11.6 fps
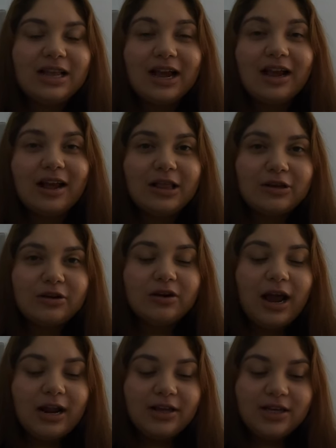Like I got there
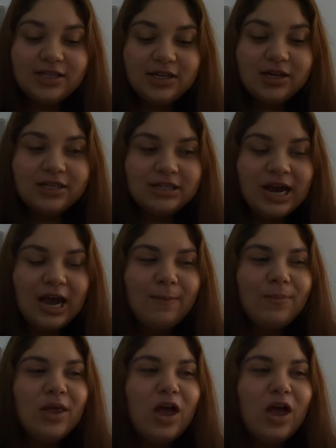at a good time.